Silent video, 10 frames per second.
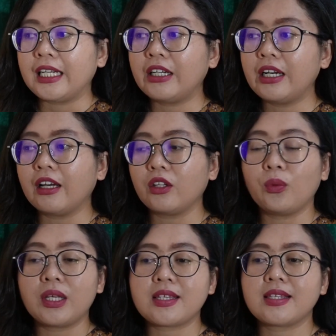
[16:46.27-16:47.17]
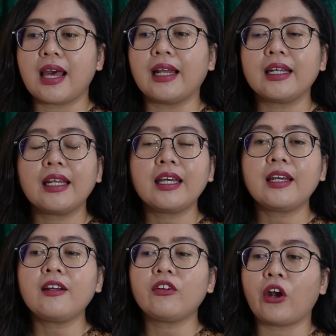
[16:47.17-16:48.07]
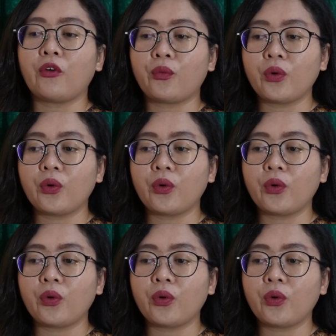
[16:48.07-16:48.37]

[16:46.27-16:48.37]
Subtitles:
Notwithstanding their